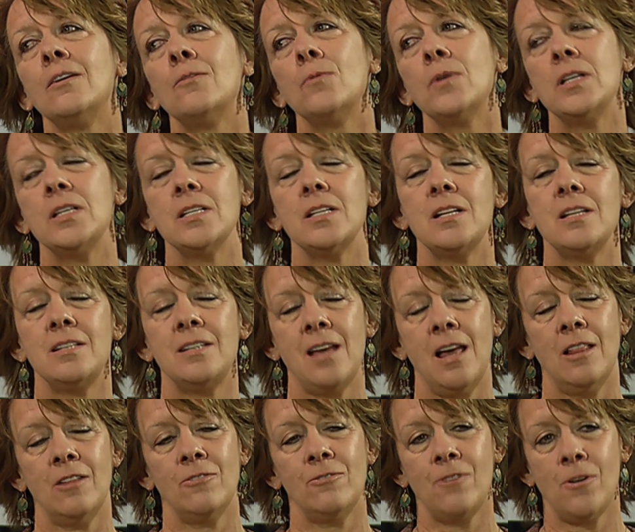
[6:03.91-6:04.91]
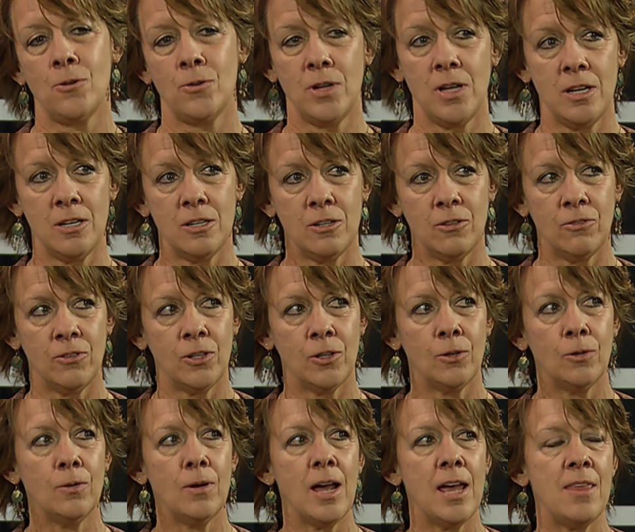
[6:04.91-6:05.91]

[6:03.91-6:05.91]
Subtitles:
We did a telephone interview,